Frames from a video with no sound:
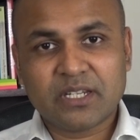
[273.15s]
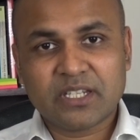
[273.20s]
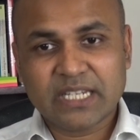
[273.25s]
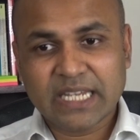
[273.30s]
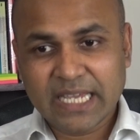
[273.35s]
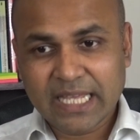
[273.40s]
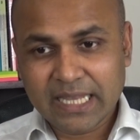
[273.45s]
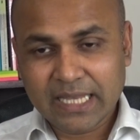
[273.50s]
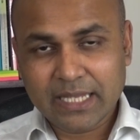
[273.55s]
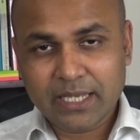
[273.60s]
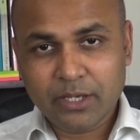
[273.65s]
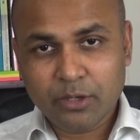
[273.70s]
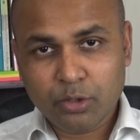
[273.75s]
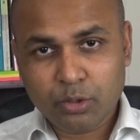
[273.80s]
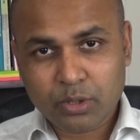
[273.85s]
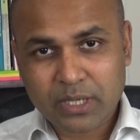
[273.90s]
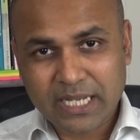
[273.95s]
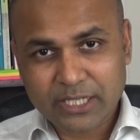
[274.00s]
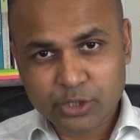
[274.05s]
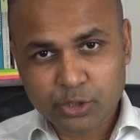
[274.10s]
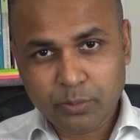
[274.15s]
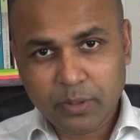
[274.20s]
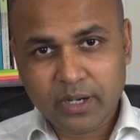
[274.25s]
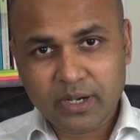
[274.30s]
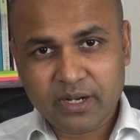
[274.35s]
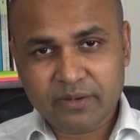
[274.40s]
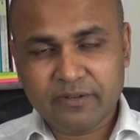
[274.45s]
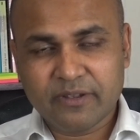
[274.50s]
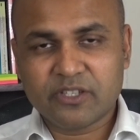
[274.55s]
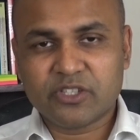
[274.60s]
tell your
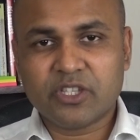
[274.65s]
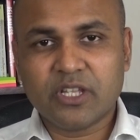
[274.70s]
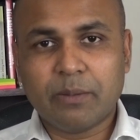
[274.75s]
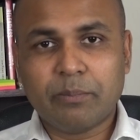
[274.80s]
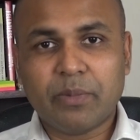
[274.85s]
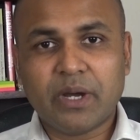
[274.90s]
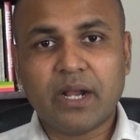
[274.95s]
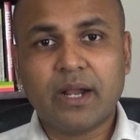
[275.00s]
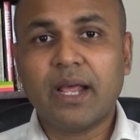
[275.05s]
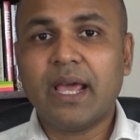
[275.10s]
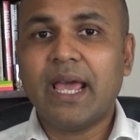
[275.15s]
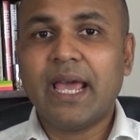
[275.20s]
customer reference number